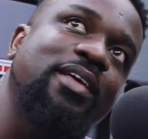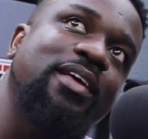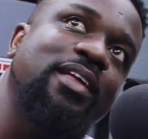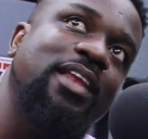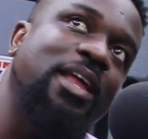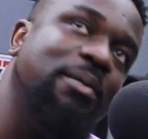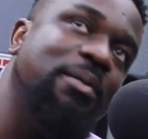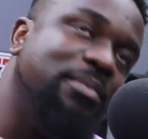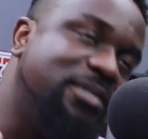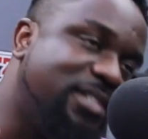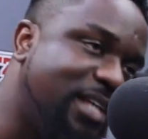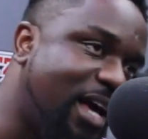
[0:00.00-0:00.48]

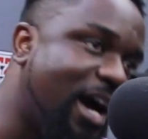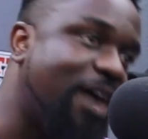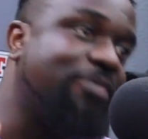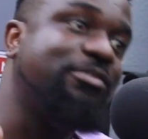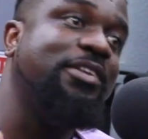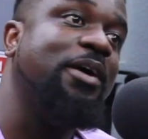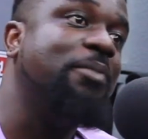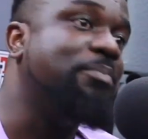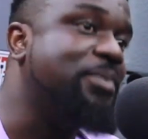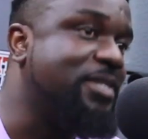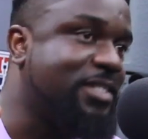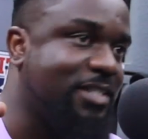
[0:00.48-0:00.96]
Let me say I have
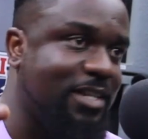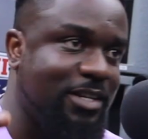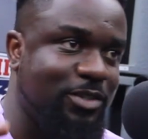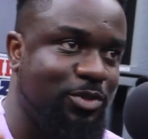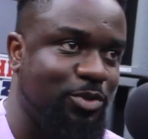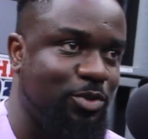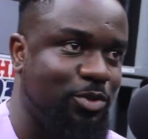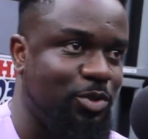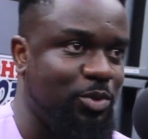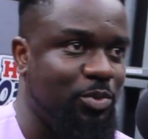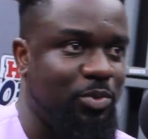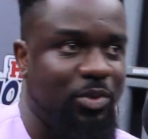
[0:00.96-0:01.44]
10%
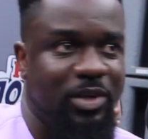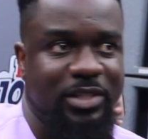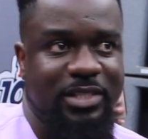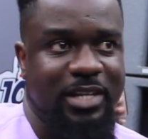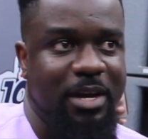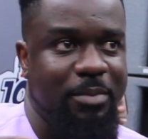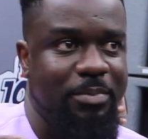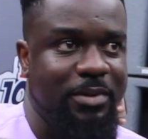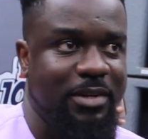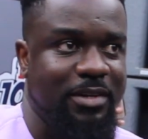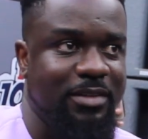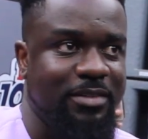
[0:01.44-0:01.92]
to do with what's
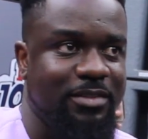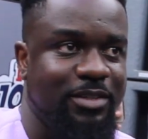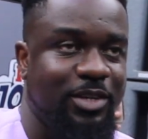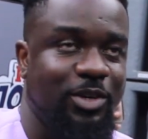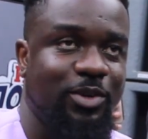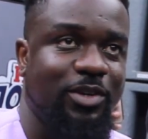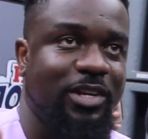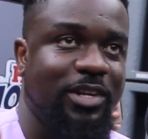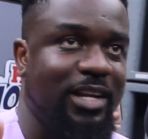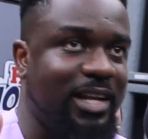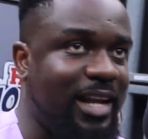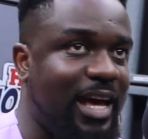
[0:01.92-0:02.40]
happening.
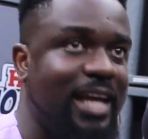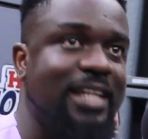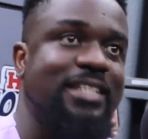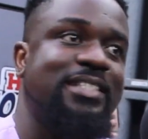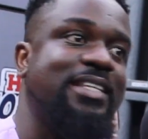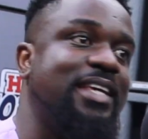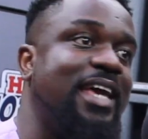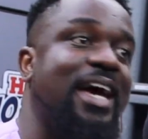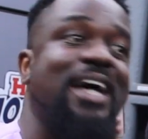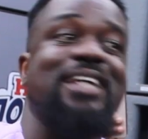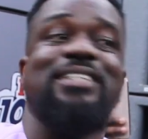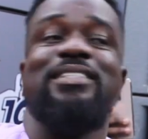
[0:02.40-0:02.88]
The
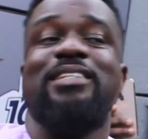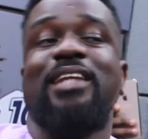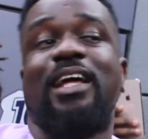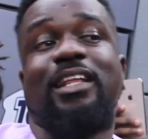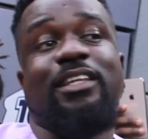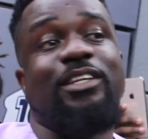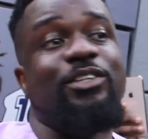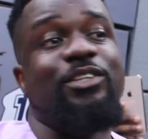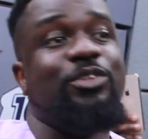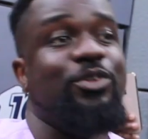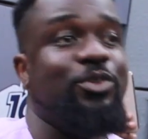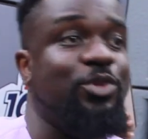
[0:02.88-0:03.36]
90 has
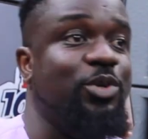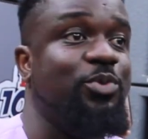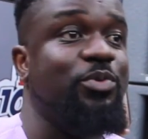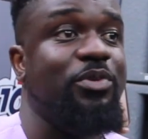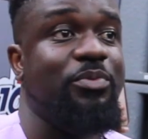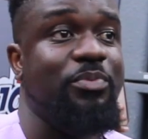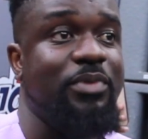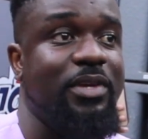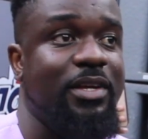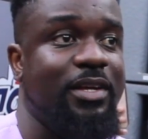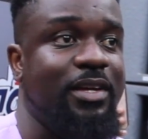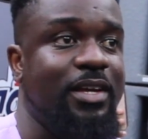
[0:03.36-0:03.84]
nothing to do
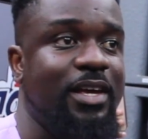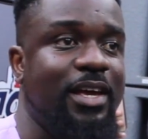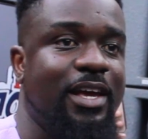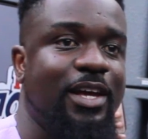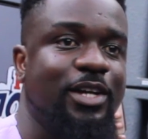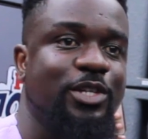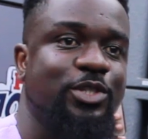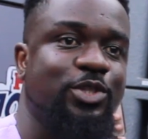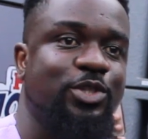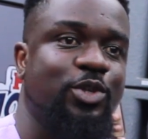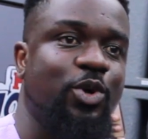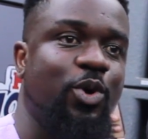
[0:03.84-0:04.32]
with me.
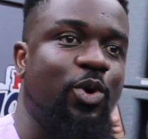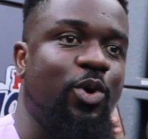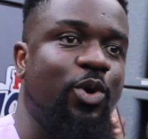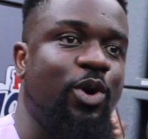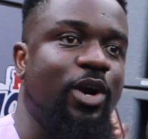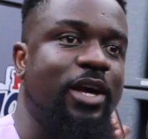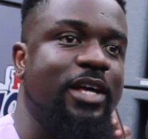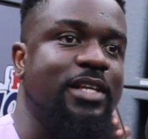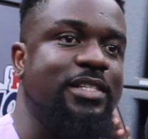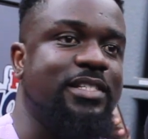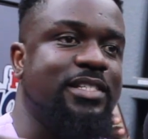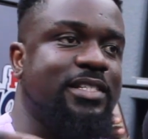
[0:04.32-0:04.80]
So
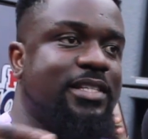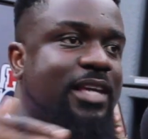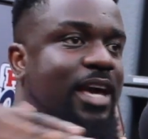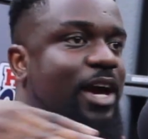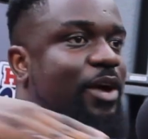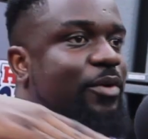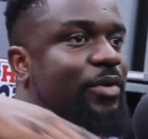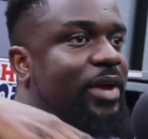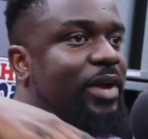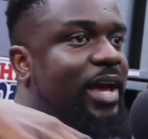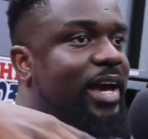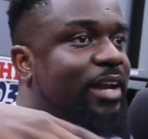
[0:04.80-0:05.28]
it's
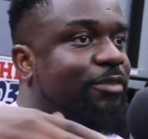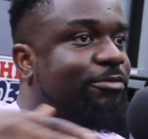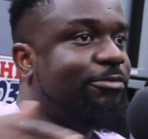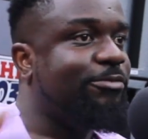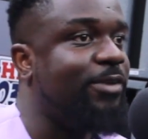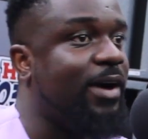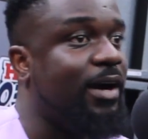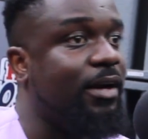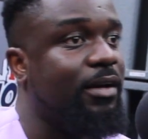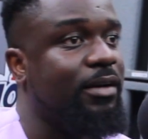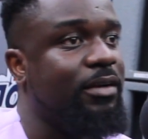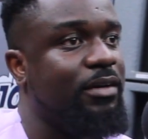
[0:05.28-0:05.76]
scary and
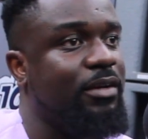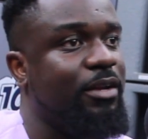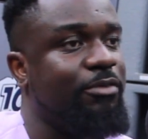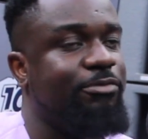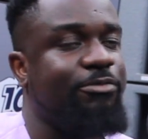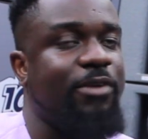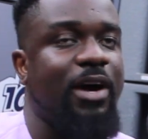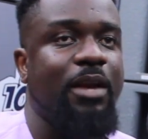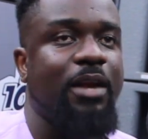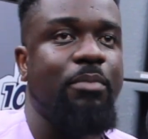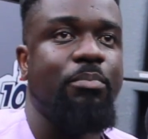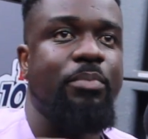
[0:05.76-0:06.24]
fun. The
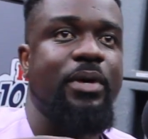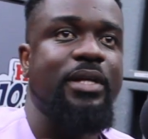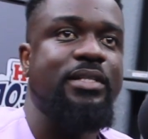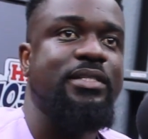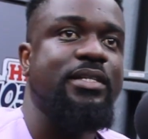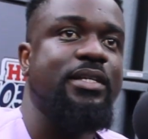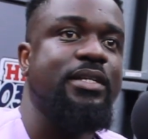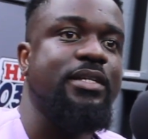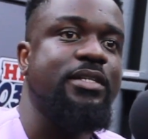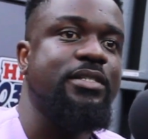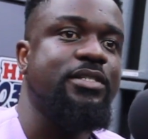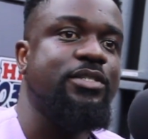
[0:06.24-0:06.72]
fun
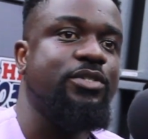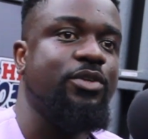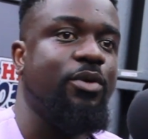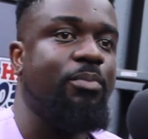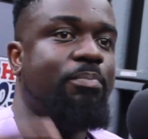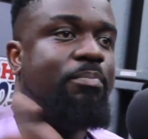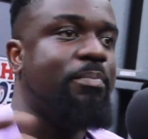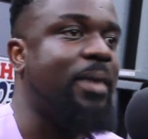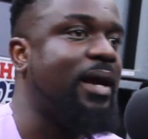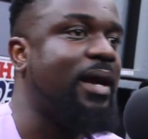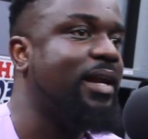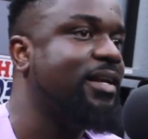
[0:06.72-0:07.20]
bit is
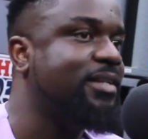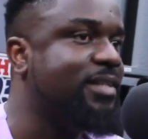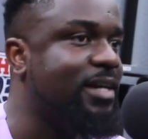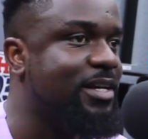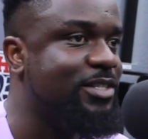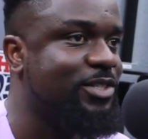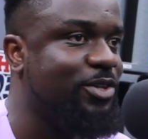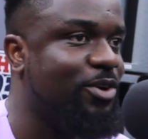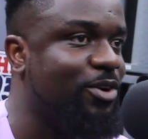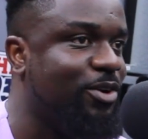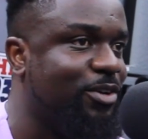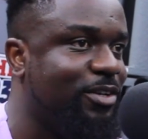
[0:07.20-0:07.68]
your manager
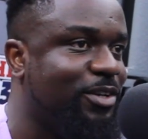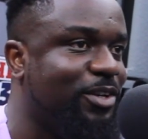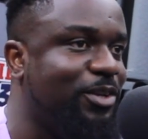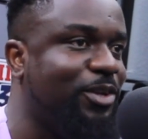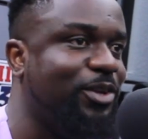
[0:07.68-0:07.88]
is God.